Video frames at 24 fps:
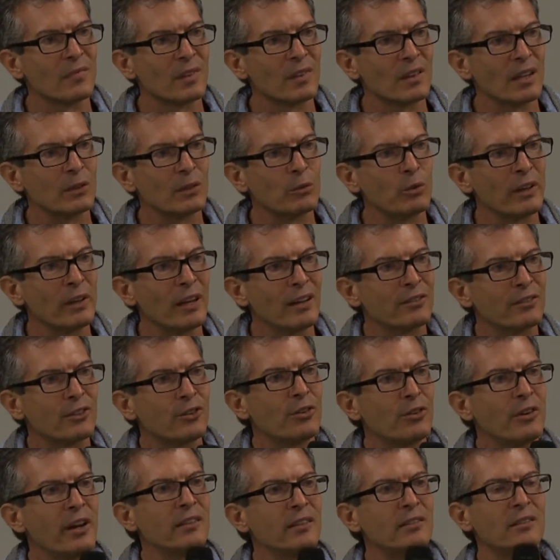that we have
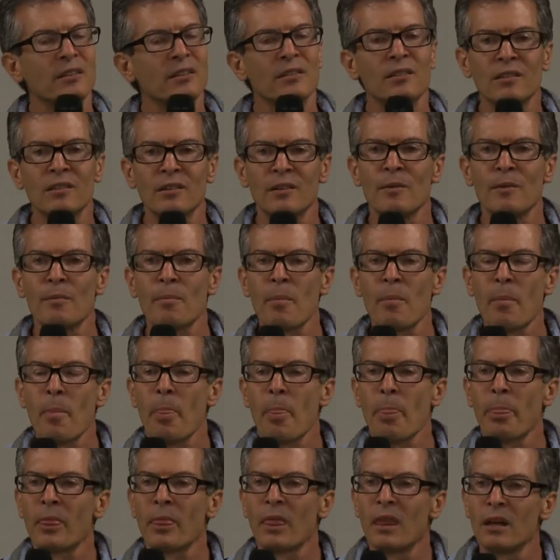created.
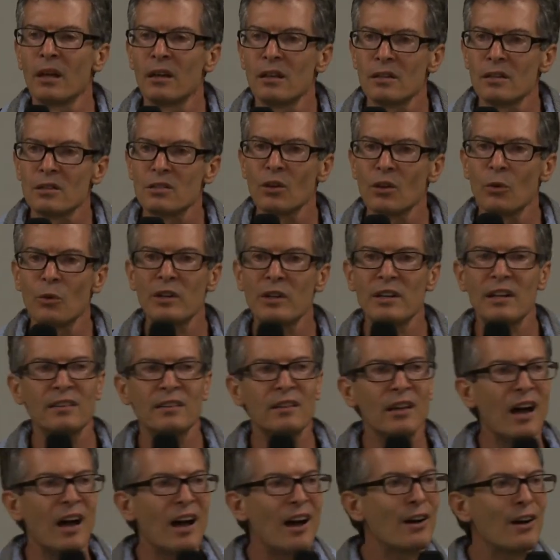So we need
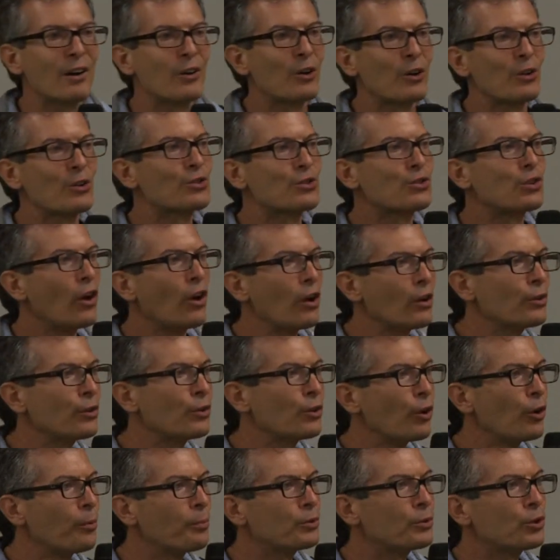a control
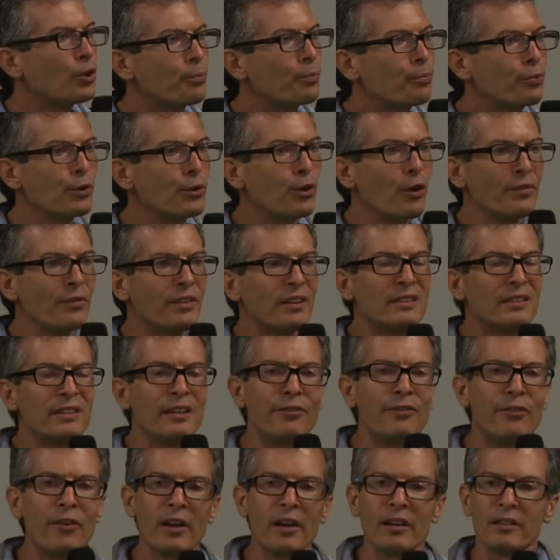group to prove the
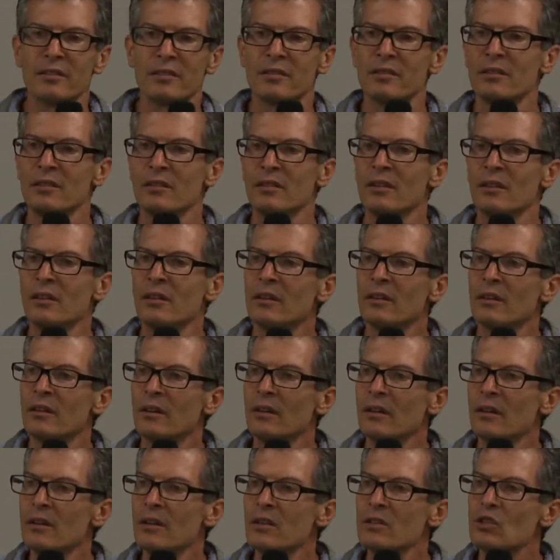difference.
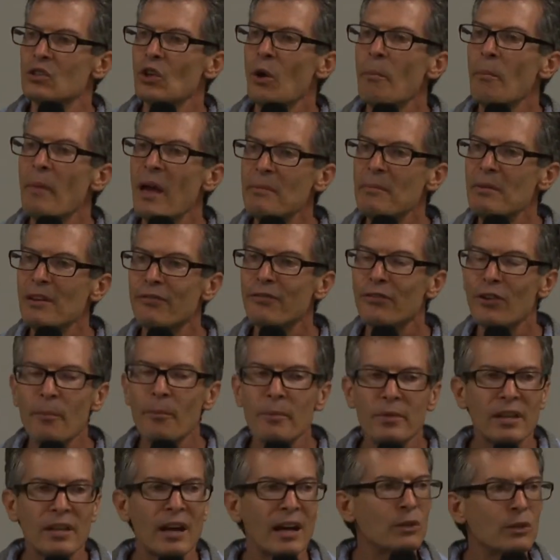So maybe
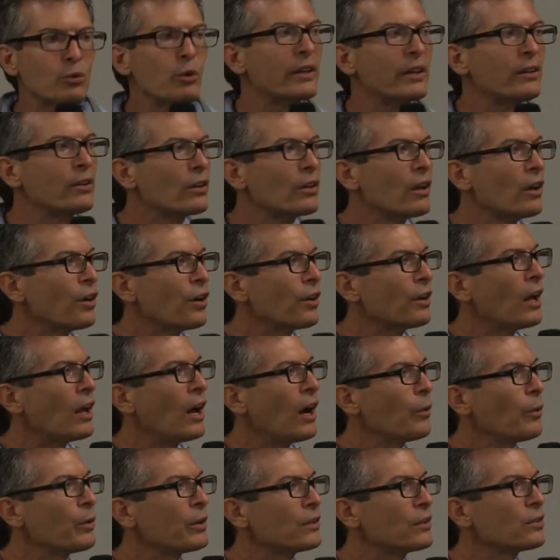from that we could learn
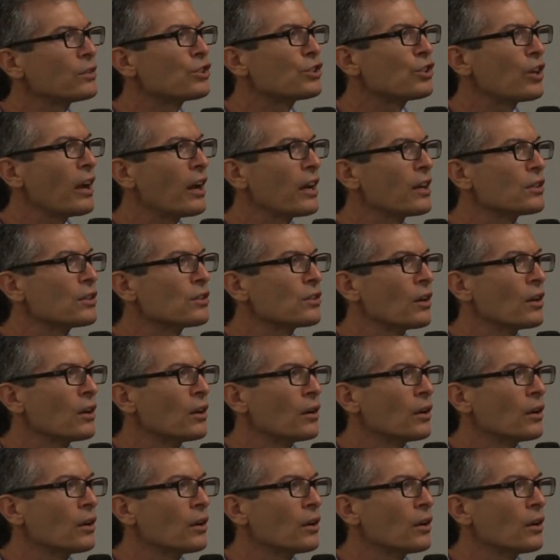how we could change